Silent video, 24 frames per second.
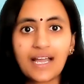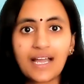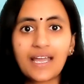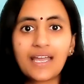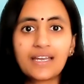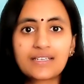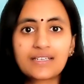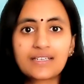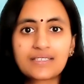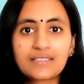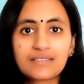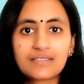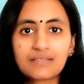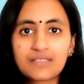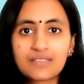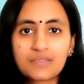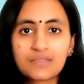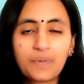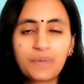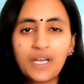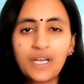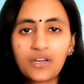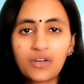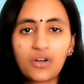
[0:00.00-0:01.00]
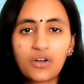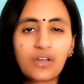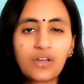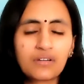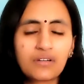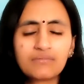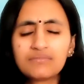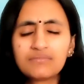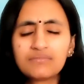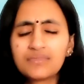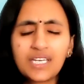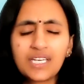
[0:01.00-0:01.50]
I had spilled,
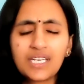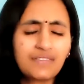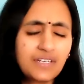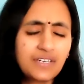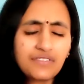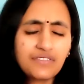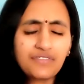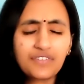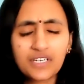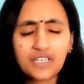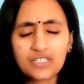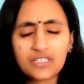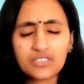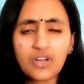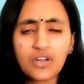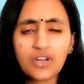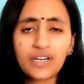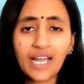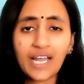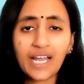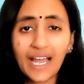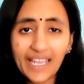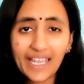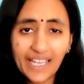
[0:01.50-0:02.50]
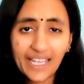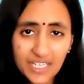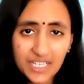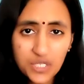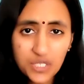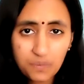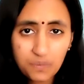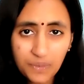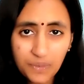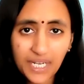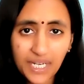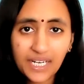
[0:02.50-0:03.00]
or even if it is not I had
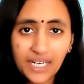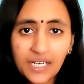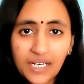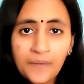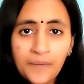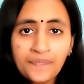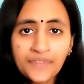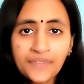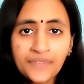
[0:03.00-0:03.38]
spilled,